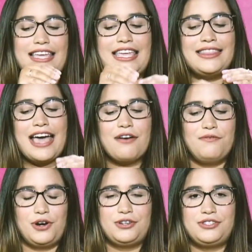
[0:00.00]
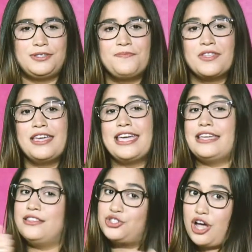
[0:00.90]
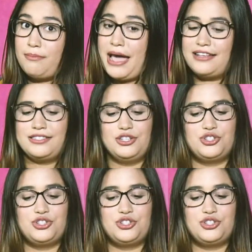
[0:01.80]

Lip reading: in that verse, in the John passage.